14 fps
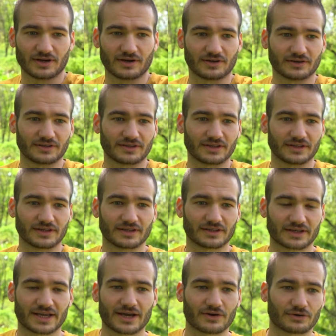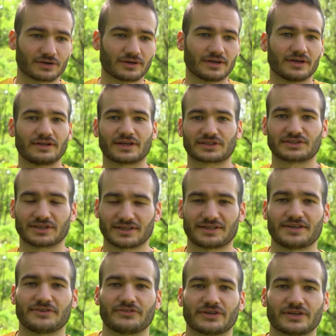on the counter next to the
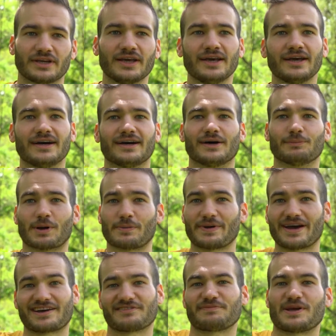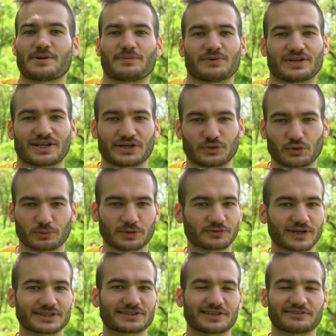TV. My pad of paper that I'd normally
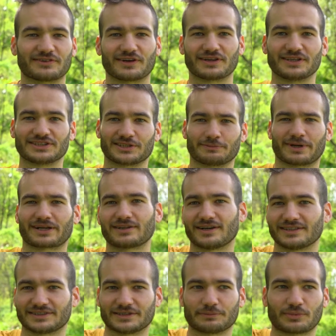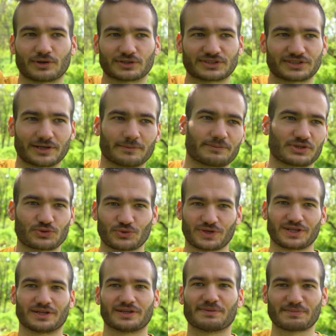write stuff on is in my closet, perched up
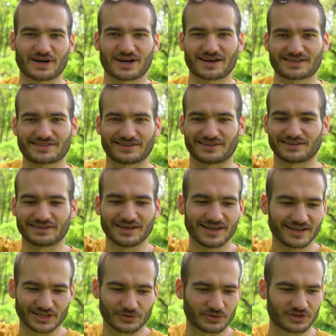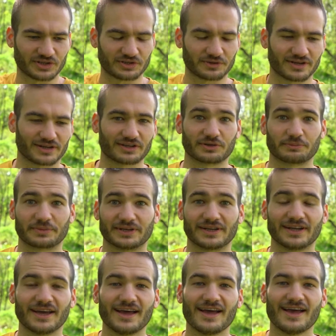between a box and, you know, another
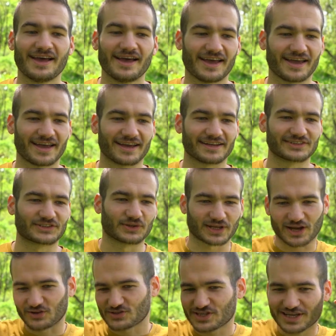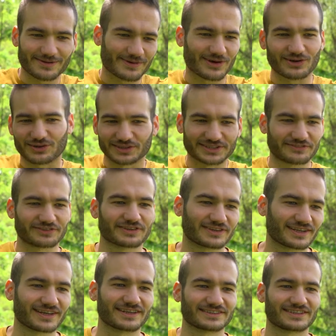bin. And so, like, I was thinking about all these different
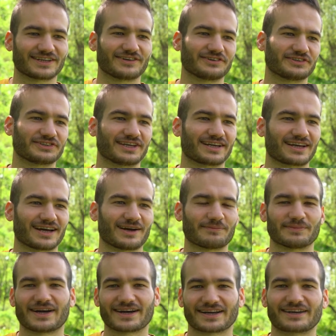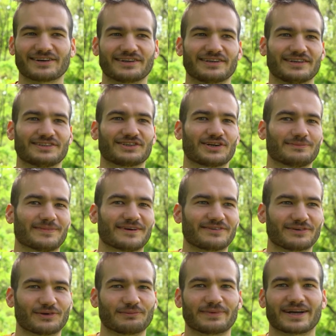things, and I was like, I'm not gonna turn my
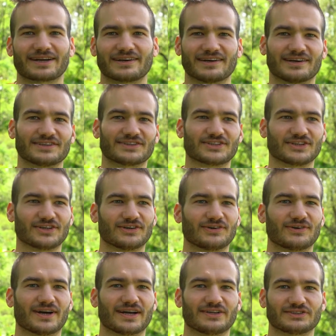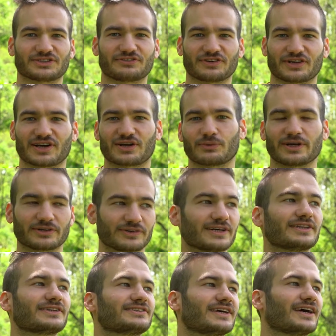phone back on, so I'll just figure out a way to write
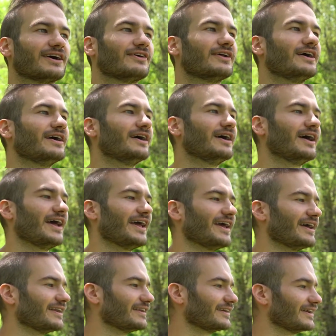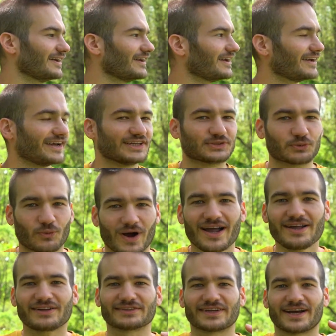this down. And it's
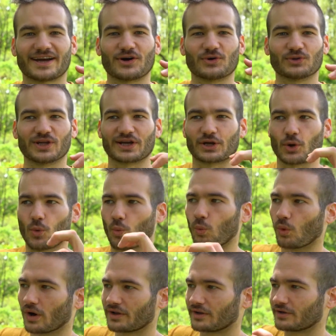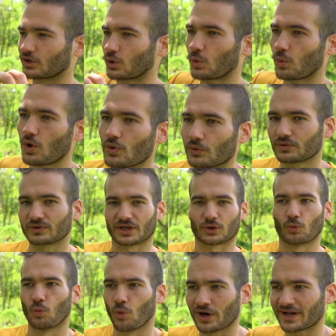wild how, like, one quote, like,
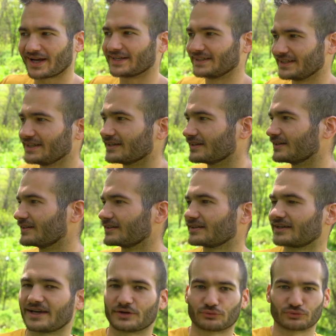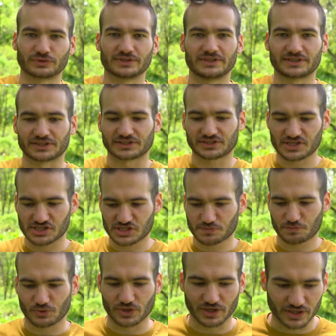one idea can really just
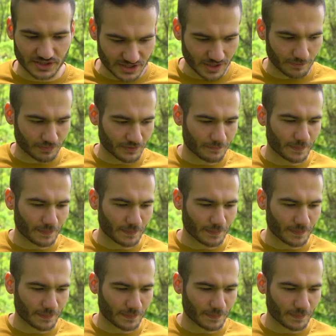spring us up